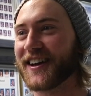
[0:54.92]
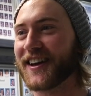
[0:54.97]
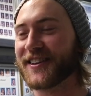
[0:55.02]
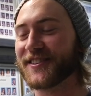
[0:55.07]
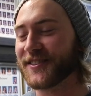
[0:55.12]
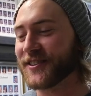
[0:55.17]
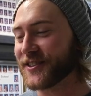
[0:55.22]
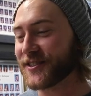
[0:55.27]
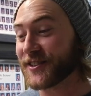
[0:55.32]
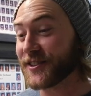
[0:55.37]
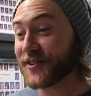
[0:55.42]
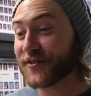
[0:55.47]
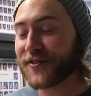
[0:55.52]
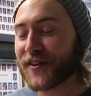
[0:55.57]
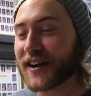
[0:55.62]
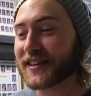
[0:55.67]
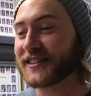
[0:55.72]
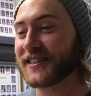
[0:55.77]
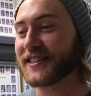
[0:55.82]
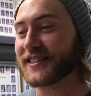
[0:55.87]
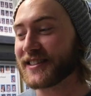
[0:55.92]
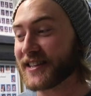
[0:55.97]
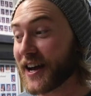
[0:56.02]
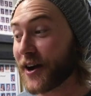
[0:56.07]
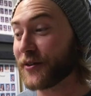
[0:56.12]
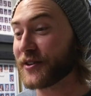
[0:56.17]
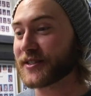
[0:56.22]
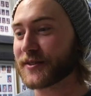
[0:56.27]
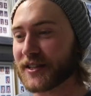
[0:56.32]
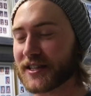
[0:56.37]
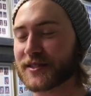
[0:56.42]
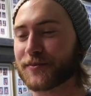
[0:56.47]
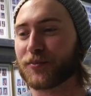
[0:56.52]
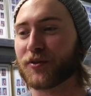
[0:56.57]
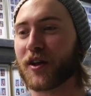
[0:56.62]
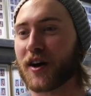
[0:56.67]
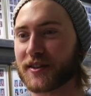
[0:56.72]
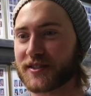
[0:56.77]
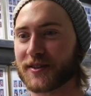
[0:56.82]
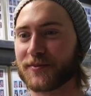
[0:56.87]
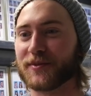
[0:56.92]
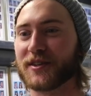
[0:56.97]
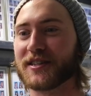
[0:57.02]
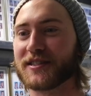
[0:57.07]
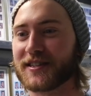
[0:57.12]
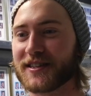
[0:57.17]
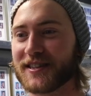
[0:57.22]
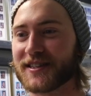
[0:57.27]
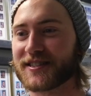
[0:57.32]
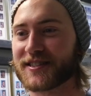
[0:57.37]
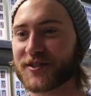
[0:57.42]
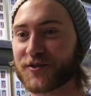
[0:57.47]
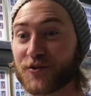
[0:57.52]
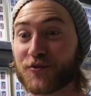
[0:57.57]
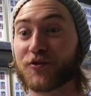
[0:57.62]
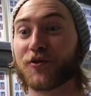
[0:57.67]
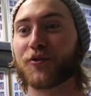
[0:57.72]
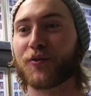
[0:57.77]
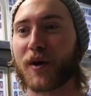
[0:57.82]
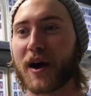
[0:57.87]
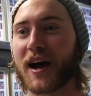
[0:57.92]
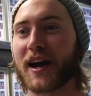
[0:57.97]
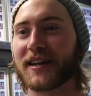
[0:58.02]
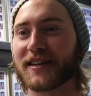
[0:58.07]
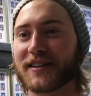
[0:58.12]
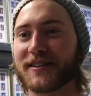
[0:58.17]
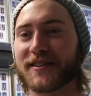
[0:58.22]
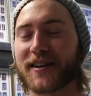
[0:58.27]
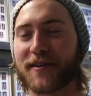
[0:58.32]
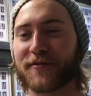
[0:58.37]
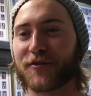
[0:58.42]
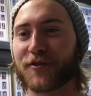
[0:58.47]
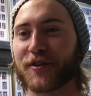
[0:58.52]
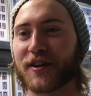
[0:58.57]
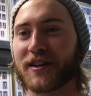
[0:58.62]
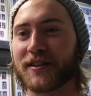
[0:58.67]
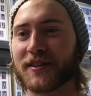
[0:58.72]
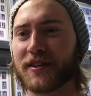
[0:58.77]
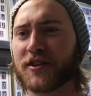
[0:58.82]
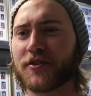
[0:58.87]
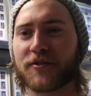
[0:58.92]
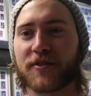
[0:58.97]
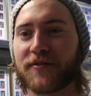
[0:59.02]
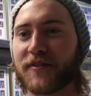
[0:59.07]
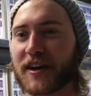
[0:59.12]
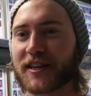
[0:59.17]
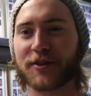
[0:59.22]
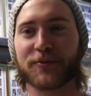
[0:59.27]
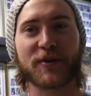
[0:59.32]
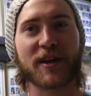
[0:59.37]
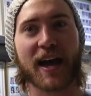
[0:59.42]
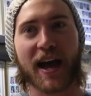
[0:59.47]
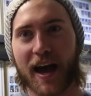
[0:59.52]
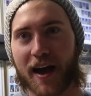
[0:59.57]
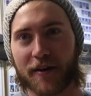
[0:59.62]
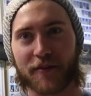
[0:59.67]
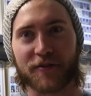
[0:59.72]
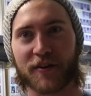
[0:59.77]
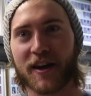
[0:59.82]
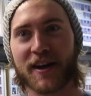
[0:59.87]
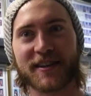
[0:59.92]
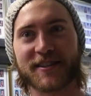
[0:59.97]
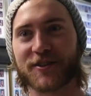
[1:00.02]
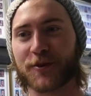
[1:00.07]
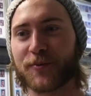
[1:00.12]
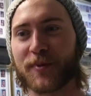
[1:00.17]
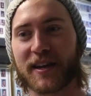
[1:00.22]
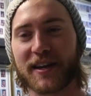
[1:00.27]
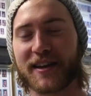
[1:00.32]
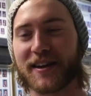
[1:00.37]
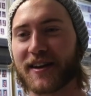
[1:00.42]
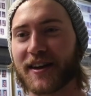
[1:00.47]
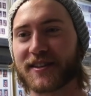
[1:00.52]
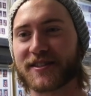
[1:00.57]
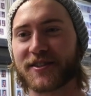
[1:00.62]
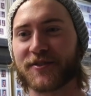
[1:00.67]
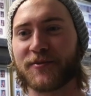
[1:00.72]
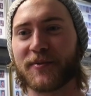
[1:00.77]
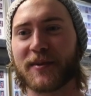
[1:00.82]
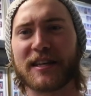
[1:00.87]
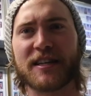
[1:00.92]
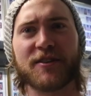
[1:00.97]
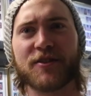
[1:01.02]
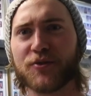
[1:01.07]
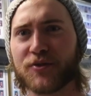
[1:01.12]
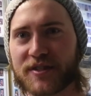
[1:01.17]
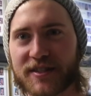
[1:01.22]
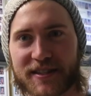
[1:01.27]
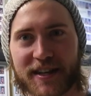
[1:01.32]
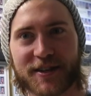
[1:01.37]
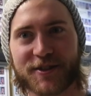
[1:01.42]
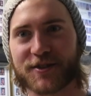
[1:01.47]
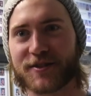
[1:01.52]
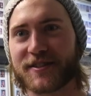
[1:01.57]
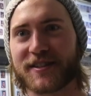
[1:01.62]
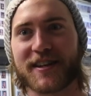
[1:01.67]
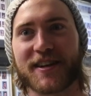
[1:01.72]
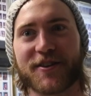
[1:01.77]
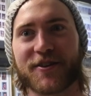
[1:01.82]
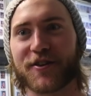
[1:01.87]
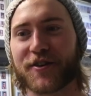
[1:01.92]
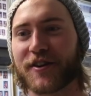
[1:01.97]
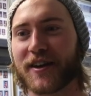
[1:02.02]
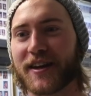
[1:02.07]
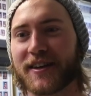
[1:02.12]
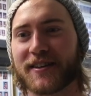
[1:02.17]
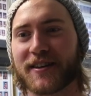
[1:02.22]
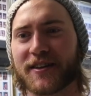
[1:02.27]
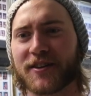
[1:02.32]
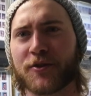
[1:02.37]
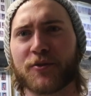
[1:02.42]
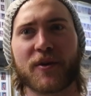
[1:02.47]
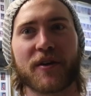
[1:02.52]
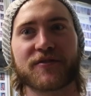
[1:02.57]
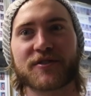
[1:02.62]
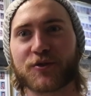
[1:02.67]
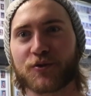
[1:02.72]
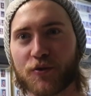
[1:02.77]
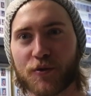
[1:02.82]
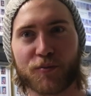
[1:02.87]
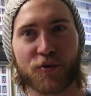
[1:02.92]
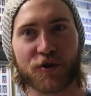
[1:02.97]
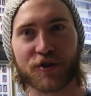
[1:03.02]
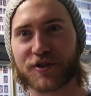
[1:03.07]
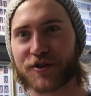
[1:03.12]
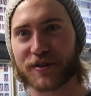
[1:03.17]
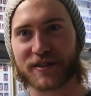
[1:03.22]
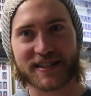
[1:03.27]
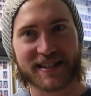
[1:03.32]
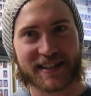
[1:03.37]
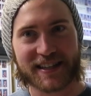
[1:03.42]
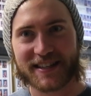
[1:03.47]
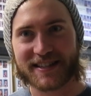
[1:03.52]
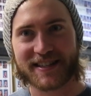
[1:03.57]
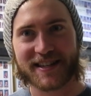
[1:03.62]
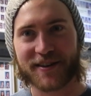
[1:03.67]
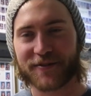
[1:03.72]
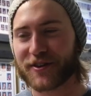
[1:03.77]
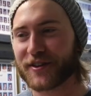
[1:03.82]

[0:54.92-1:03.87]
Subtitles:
And the fact that it's blossomed into this school-wide endeavor, and you know, the fact that we have so many news stations here, and you know, we have school board trustees and